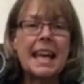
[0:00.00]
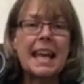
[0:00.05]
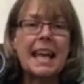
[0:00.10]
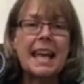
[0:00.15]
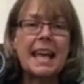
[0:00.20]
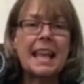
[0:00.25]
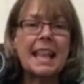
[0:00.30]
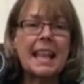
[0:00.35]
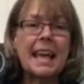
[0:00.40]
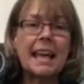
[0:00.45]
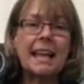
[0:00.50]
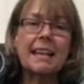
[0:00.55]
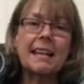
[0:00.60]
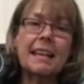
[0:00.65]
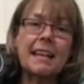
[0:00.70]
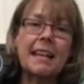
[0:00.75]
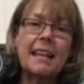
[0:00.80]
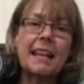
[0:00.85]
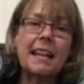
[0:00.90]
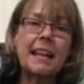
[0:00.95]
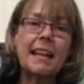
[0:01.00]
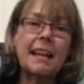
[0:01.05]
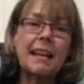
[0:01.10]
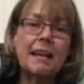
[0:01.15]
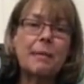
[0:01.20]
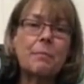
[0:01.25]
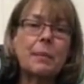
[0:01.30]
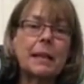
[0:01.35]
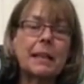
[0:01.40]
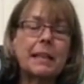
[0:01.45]
As I say, hit
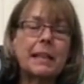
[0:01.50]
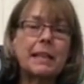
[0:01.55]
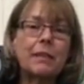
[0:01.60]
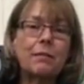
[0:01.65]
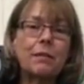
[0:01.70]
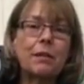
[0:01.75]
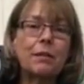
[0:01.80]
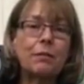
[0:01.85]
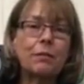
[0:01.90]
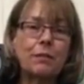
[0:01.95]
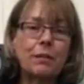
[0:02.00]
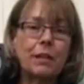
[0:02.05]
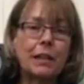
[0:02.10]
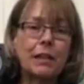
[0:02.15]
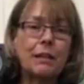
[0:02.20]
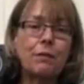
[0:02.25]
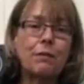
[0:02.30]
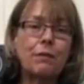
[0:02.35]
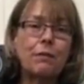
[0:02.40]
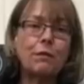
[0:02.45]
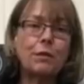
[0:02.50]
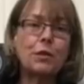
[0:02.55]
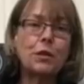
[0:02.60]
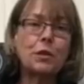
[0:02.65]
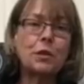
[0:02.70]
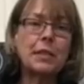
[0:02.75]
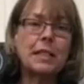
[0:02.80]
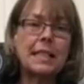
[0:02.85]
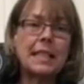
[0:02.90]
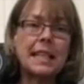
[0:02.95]
that like button if
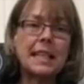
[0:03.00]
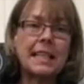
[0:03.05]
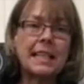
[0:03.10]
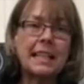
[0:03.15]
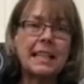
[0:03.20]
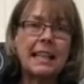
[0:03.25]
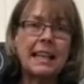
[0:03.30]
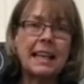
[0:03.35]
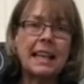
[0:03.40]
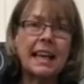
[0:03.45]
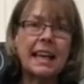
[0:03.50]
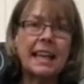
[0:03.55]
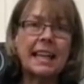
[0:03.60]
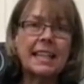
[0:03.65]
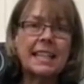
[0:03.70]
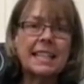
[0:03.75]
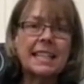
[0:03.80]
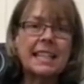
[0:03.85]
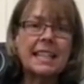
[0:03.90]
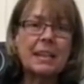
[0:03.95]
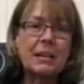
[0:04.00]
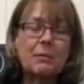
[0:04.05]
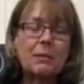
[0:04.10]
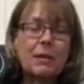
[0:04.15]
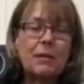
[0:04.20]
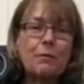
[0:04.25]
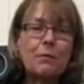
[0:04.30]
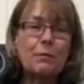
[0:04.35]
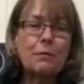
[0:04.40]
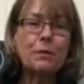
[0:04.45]
you've enjoyed it,
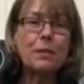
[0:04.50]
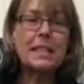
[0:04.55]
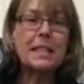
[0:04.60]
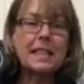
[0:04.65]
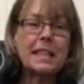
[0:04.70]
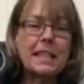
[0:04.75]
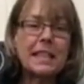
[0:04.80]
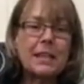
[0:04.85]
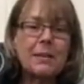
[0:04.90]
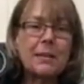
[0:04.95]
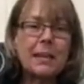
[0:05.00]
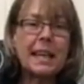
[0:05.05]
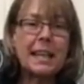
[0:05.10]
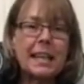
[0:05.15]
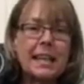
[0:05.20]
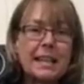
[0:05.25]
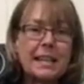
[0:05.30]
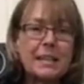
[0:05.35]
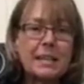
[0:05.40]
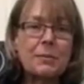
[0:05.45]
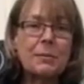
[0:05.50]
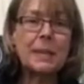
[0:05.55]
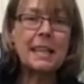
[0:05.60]
and we look forward to